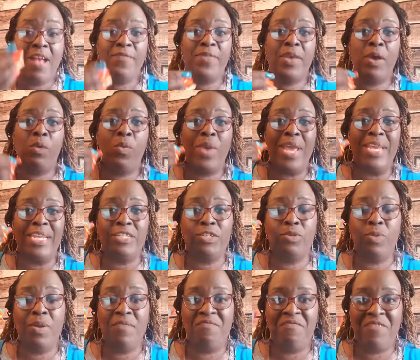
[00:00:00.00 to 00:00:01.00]
They're ready
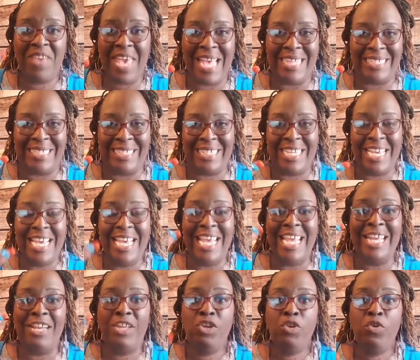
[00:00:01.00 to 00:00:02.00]
to invest
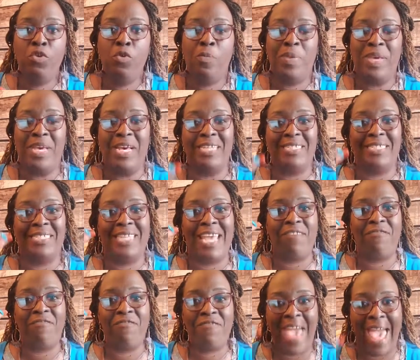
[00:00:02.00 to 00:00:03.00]
in you because
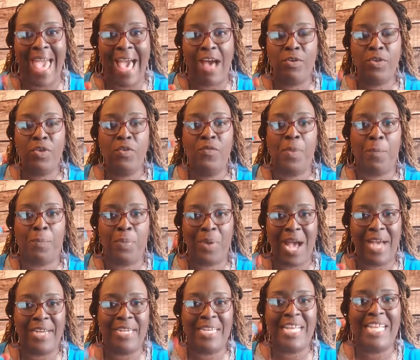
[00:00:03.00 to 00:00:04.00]
they value the
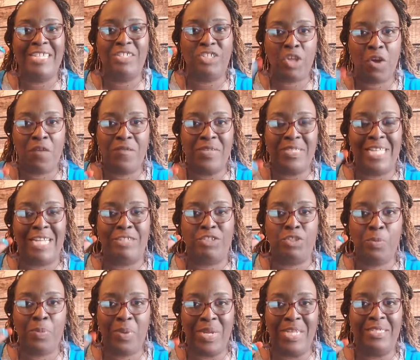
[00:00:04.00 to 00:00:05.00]
product and service that
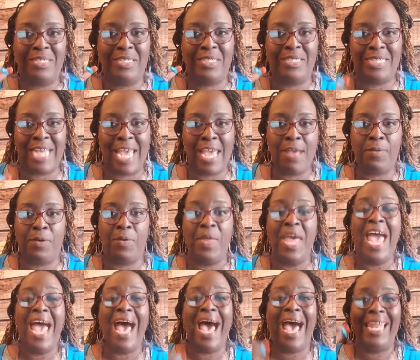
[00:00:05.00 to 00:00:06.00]
you bring to the table.
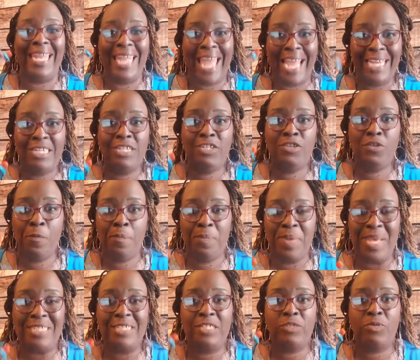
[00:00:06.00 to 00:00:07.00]
I like to do
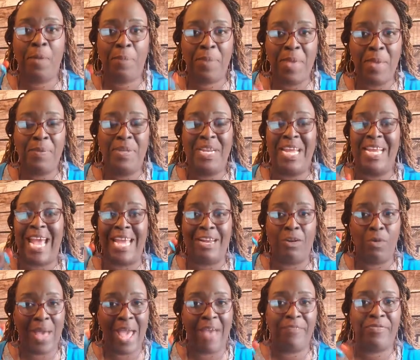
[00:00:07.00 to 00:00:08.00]
business with people that I
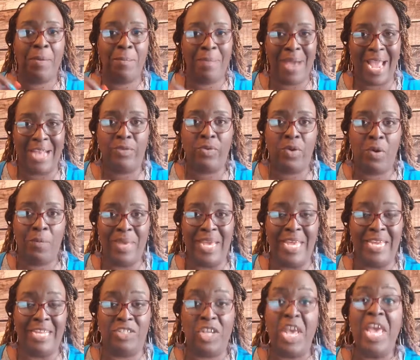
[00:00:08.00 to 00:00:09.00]
don't have to
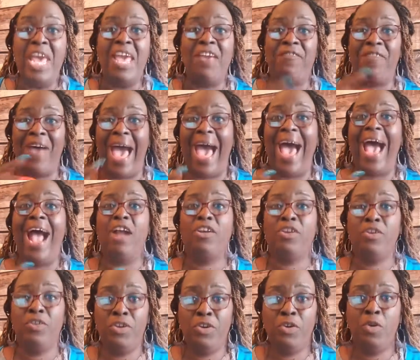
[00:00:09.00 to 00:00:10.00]
micromanage. If I hire
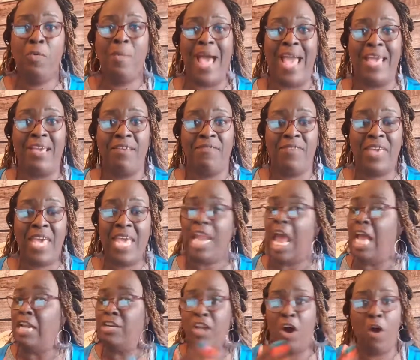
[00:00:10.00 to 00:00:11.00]
you to do my event,
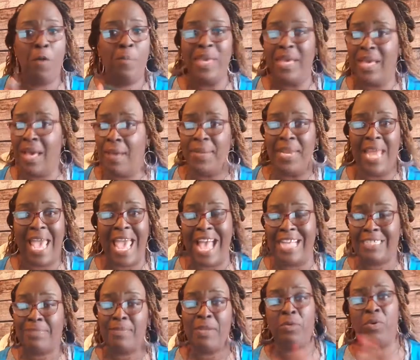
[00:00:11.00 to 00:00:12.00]
don't be coming to
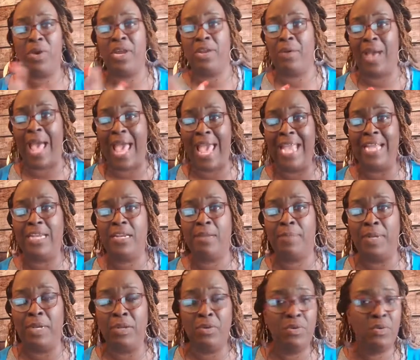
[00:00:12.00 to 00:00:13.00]
ask me where do I hang the
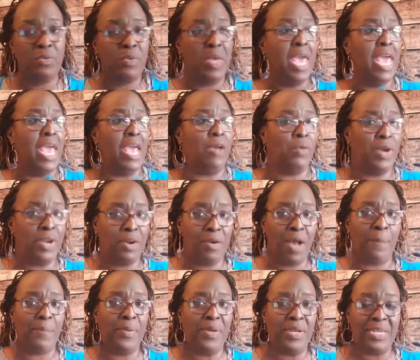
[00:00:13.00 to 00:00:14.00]
balloon and where do
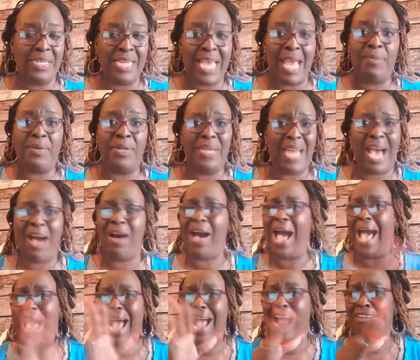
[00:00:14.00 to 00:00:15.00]
I put the table. No,
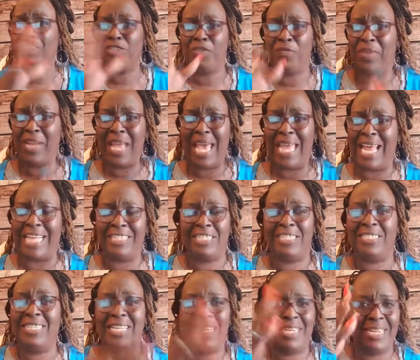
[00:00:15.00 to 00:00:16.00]
I hired you for that. I I
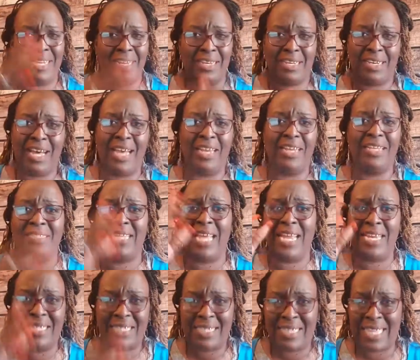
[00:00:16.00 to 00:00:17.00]
just did the colors
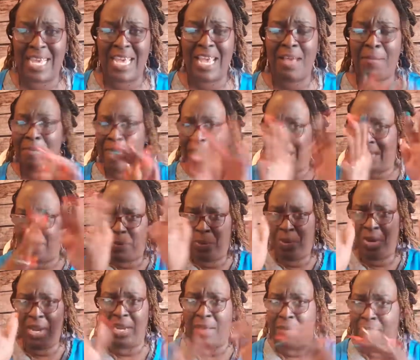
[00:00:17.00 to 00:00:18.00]
and the theme. Make it
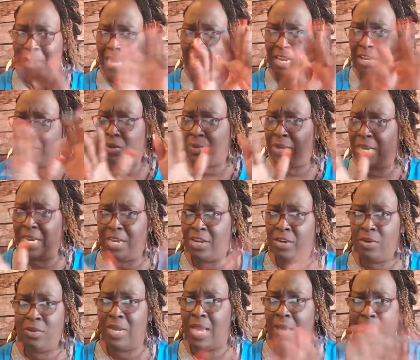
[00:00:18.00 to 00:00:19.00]
pretty. Make it do what it
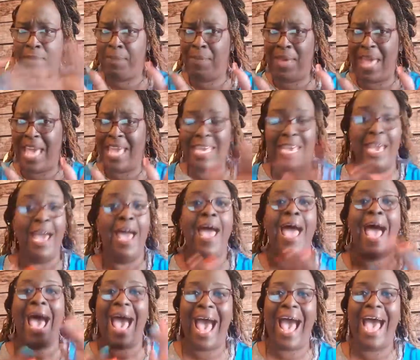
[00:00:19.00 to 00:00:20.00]
do. Let me pay you.
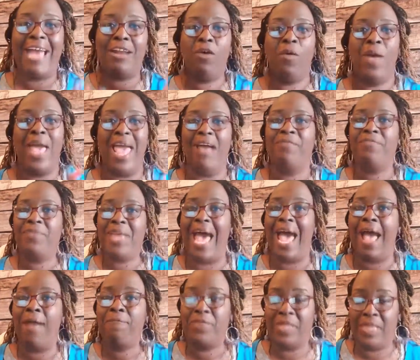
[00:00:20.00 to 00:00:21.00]
I don't have
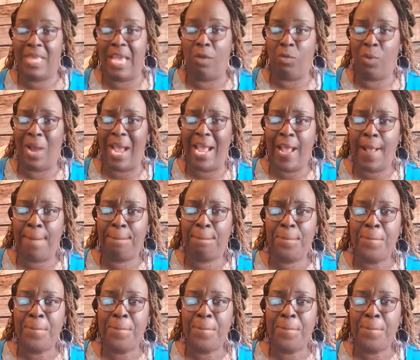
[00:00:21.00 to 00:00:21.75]
time for that, right?